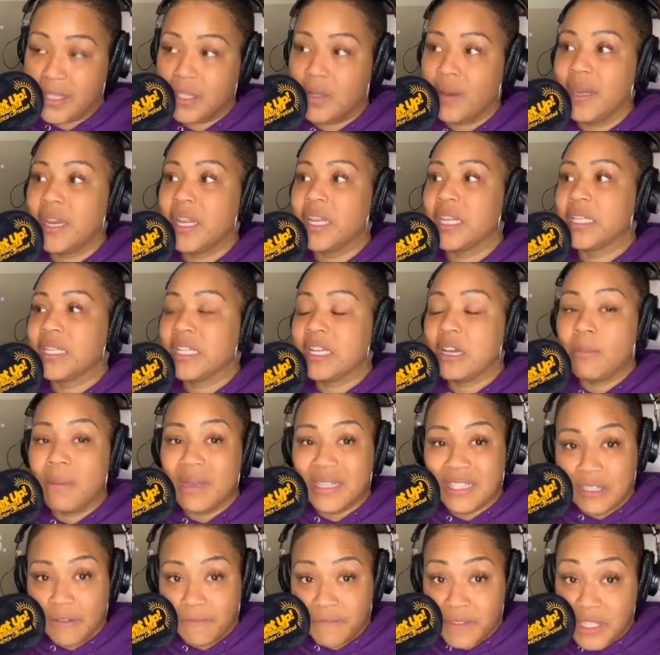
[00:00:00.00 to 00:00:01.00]
So I need to tell
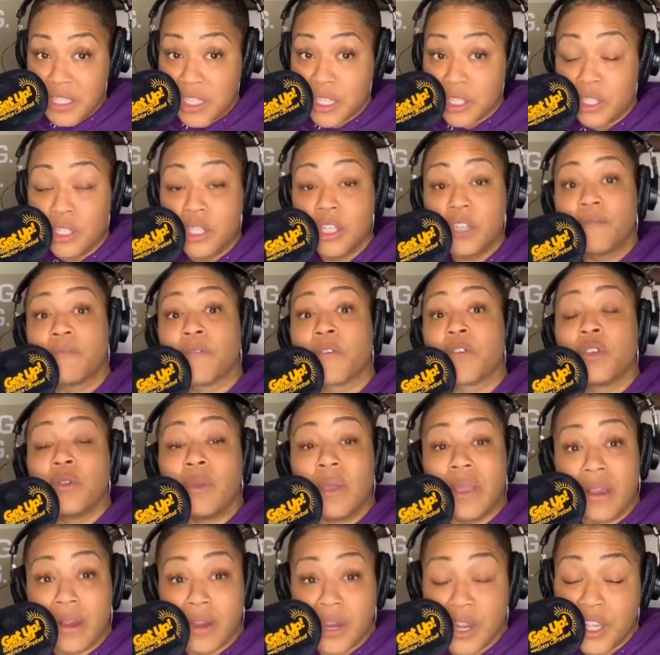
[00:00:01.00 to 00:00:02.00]
myself, this is good for
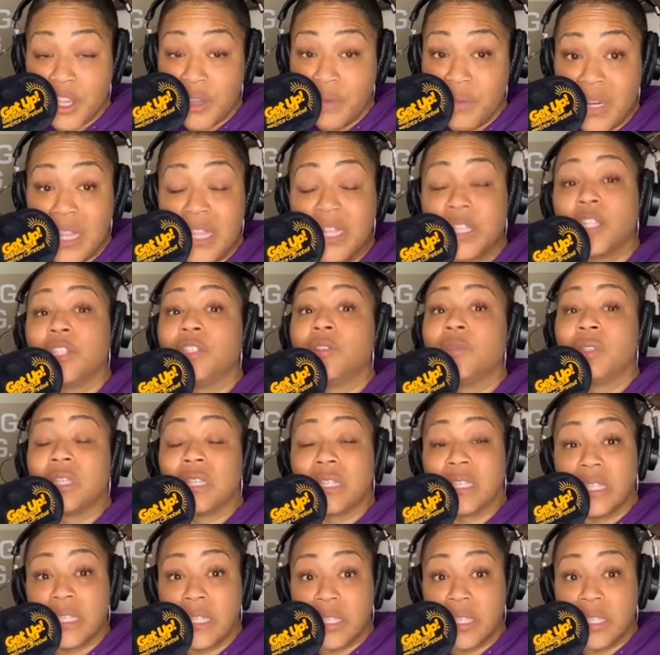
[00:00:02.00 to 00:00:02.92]
you, Erica. You need to do this.